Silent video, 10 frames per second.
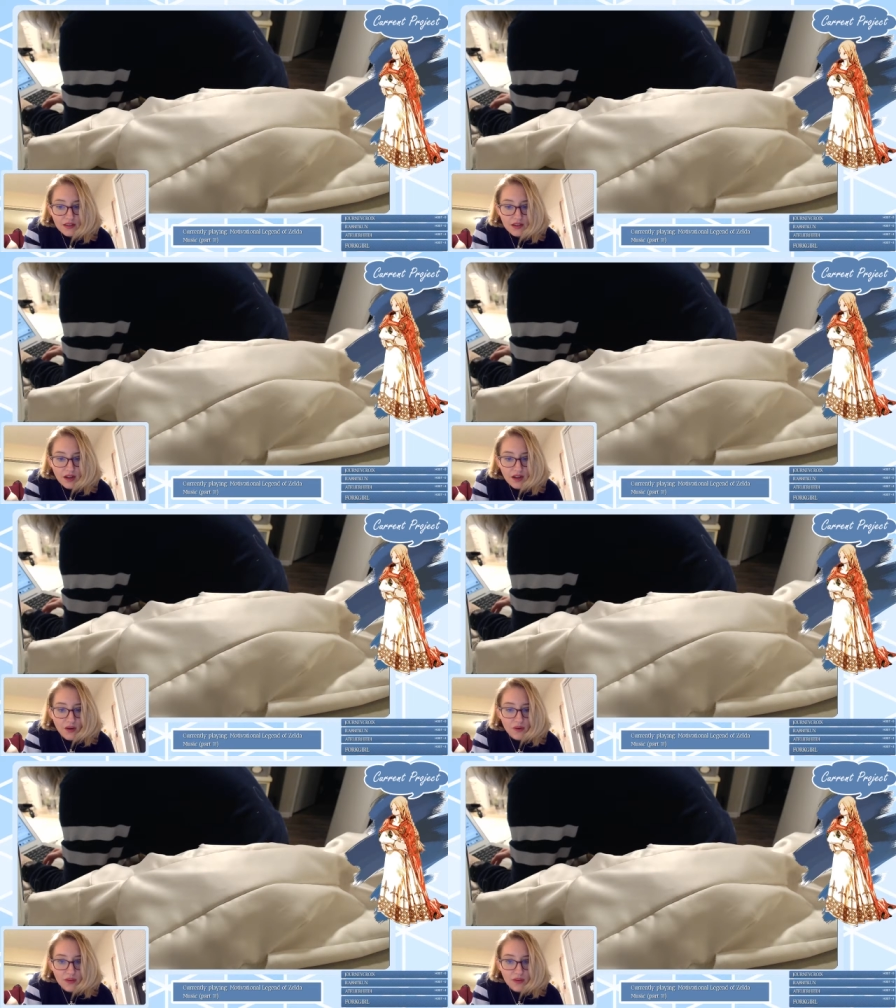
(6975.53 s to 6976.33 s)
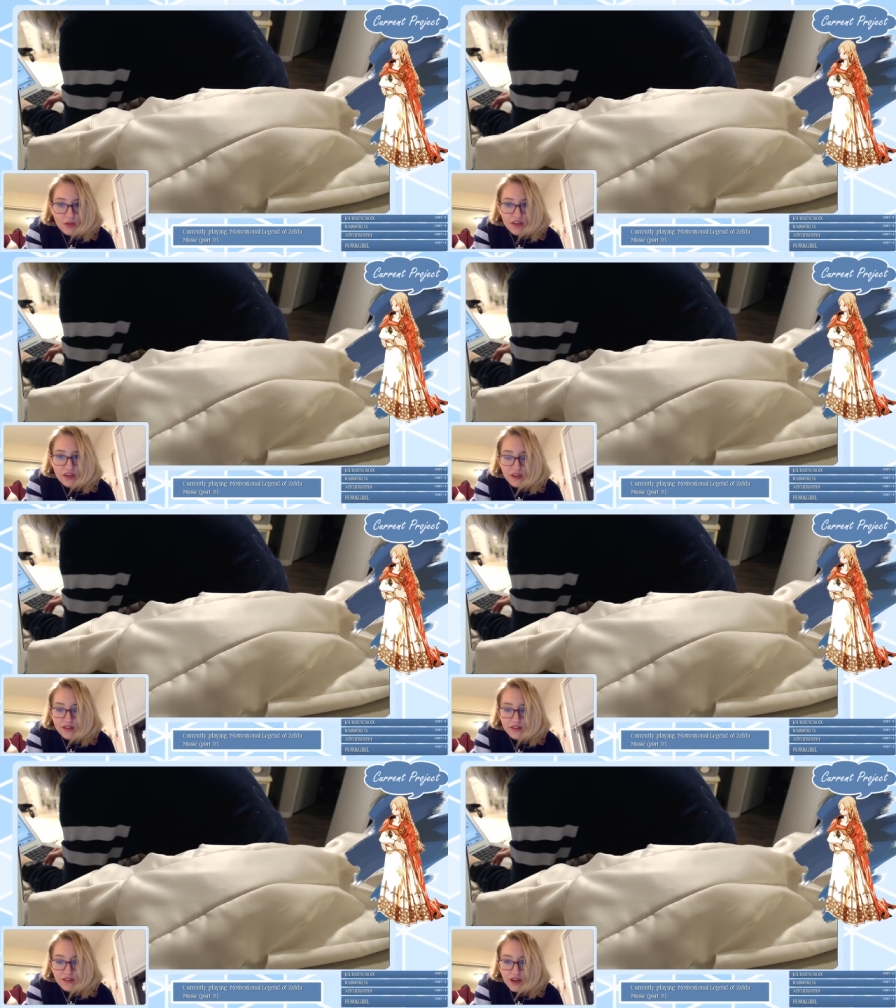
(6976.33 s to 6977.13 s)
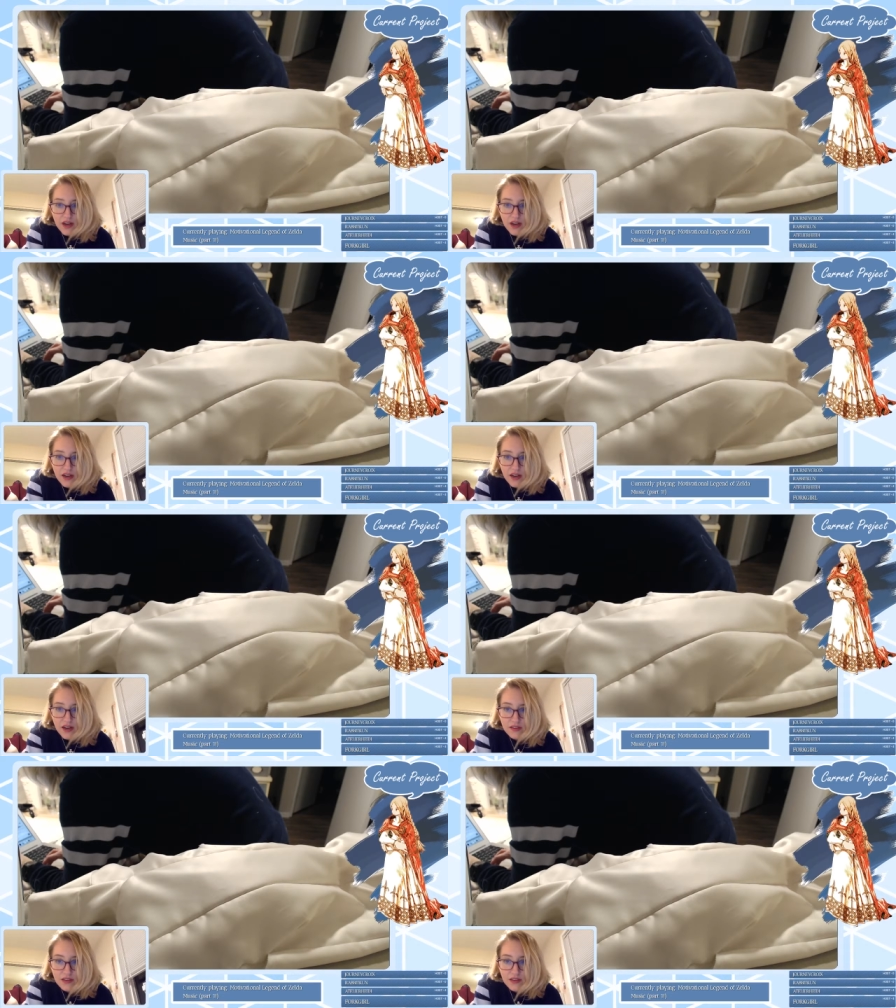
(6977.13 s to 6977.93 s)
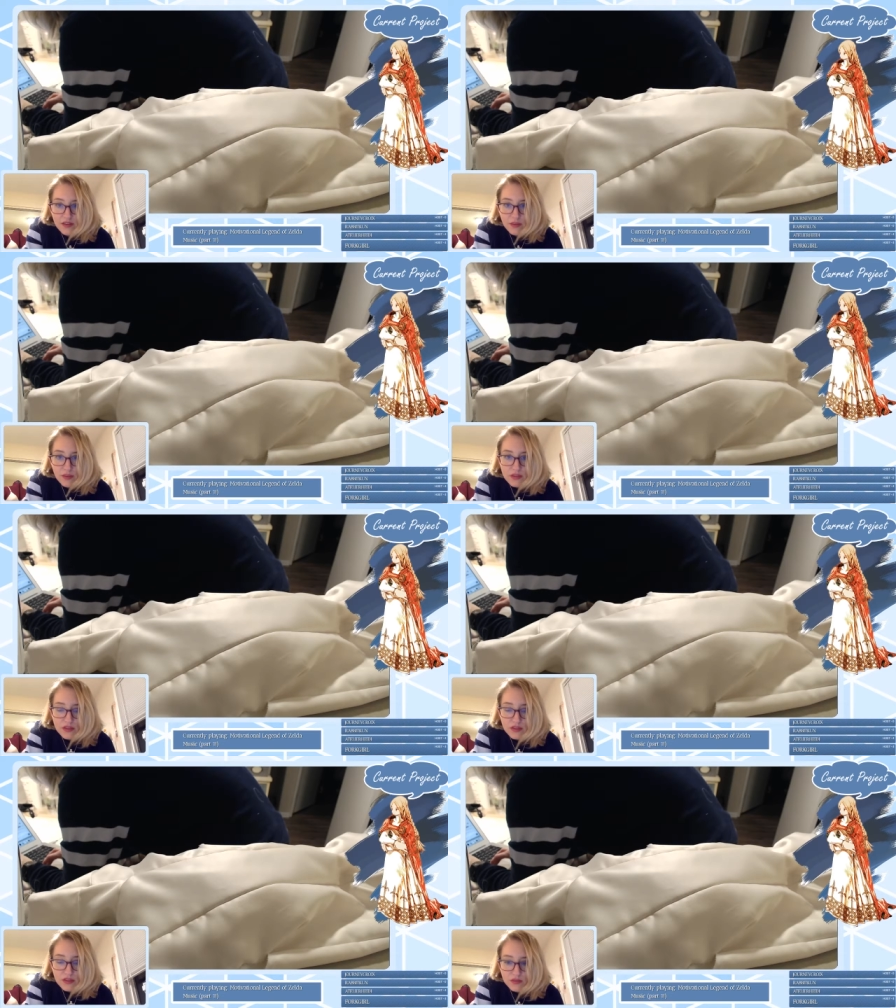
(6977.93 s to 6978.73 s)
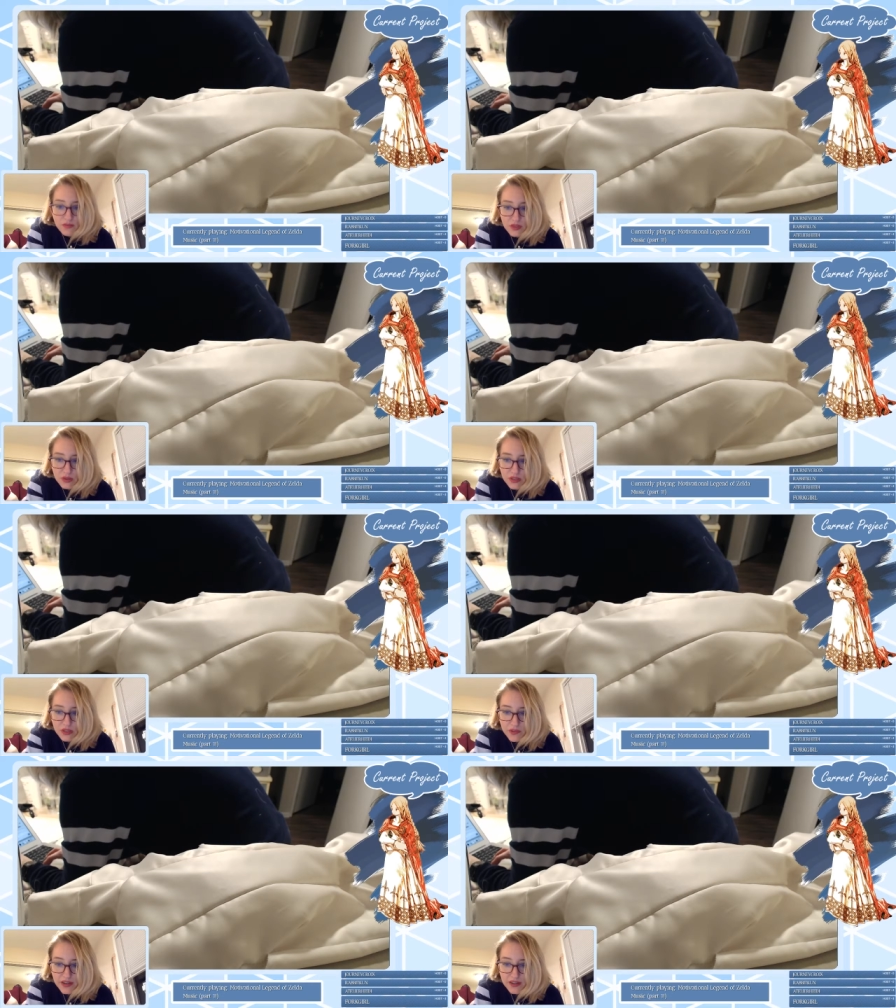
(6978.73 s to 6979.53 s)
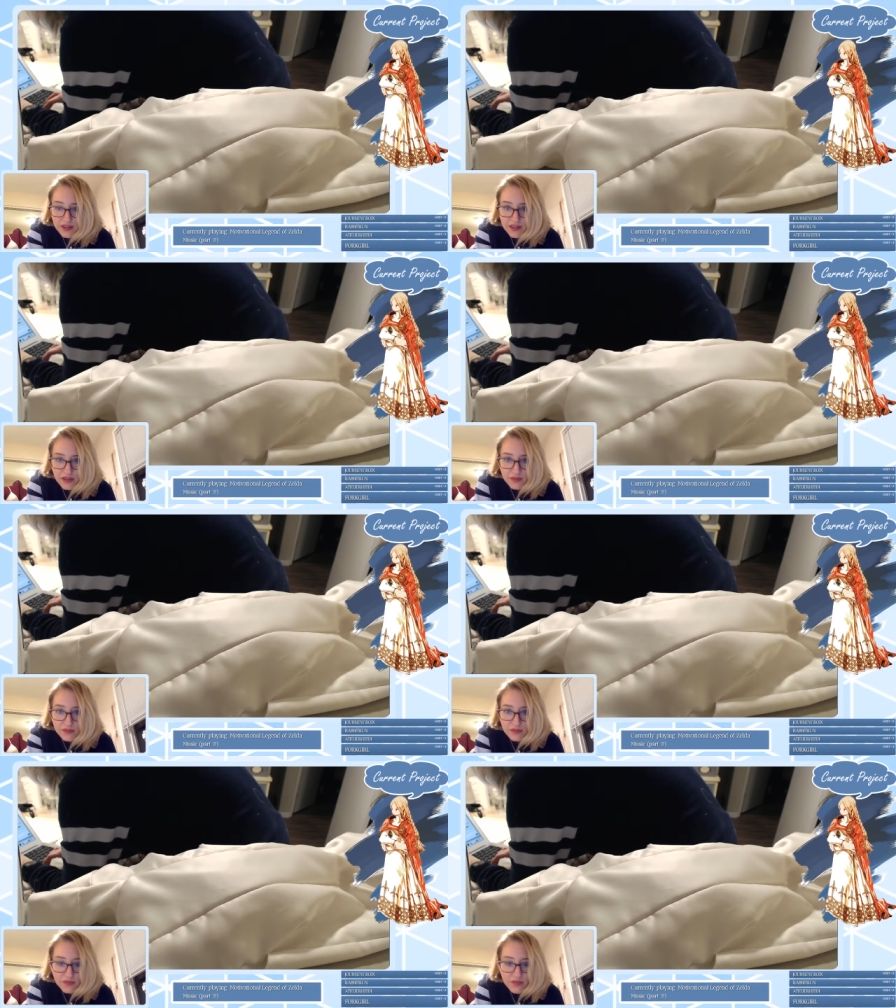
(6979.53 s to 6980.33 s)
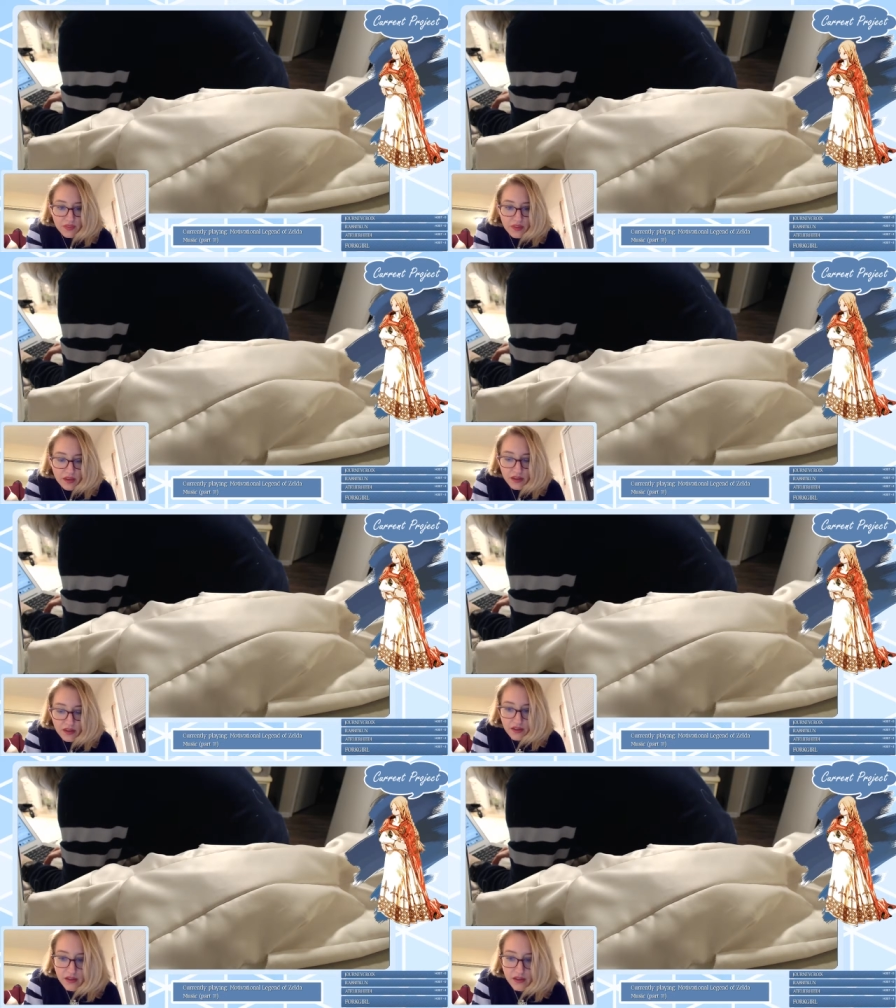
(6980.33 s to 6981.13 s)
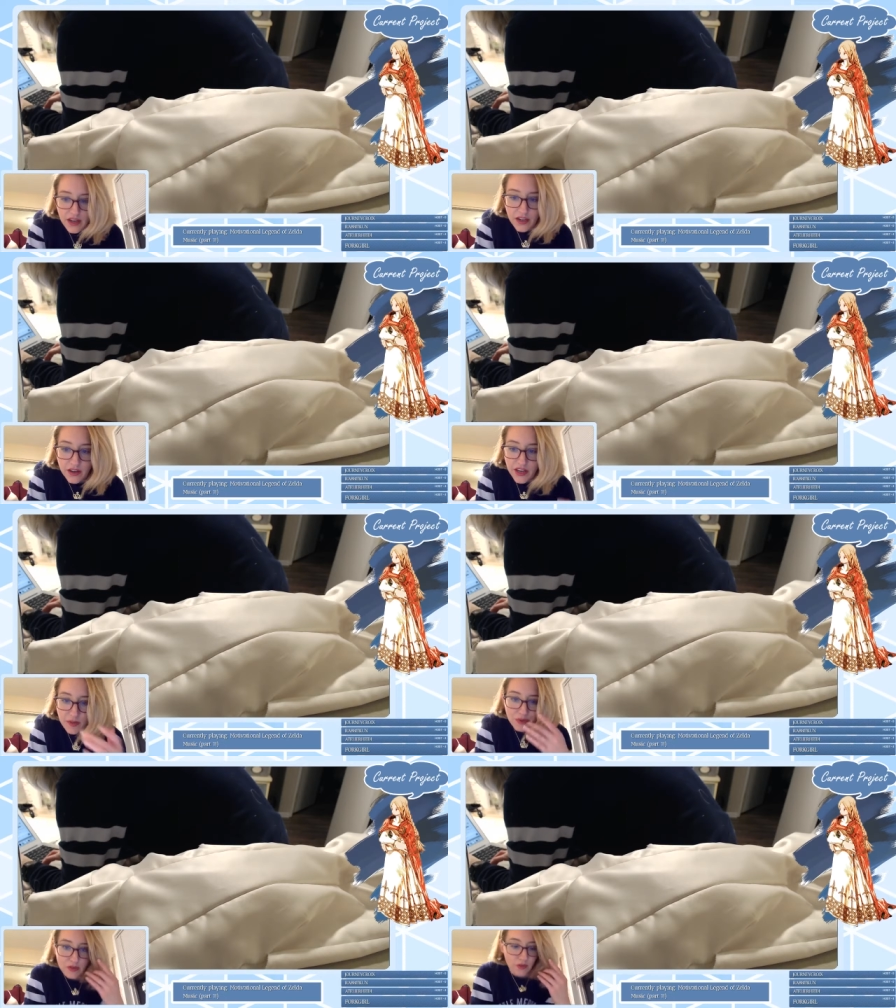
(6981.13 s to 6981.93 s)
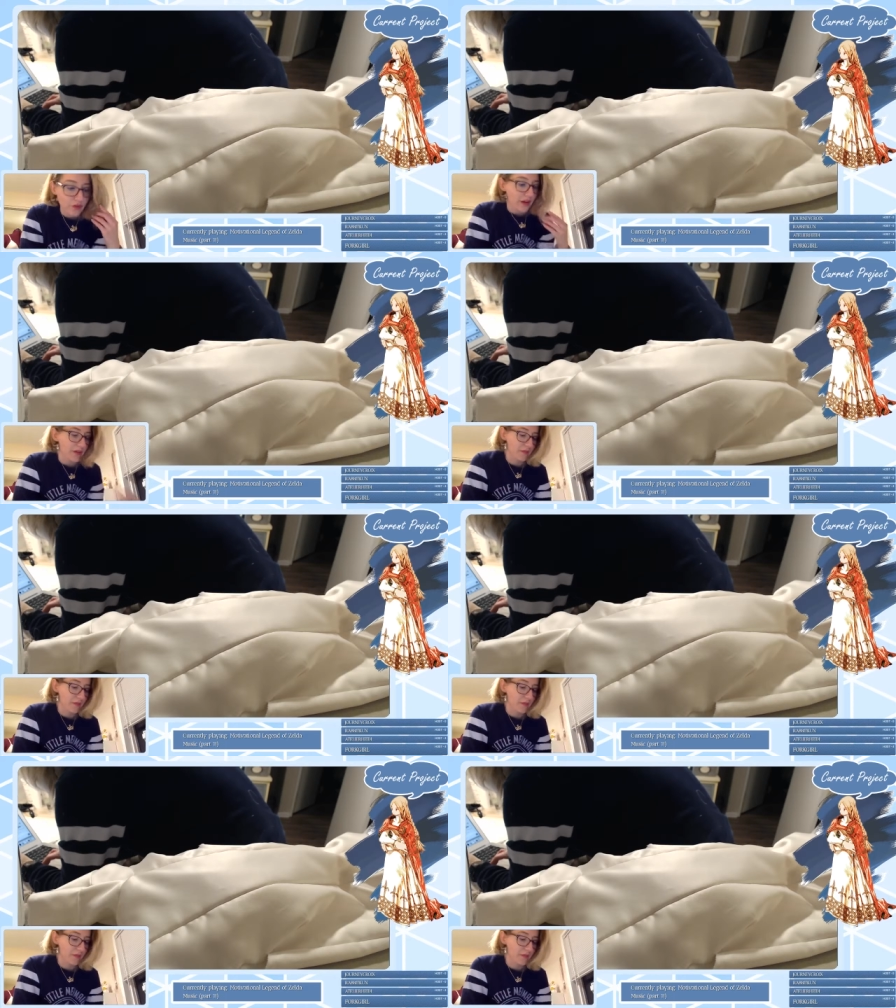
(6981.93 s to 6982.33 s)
Oh, yeah, we done. Uh, if anybody wants to throw some Persona up there, like, any any Persona's fine.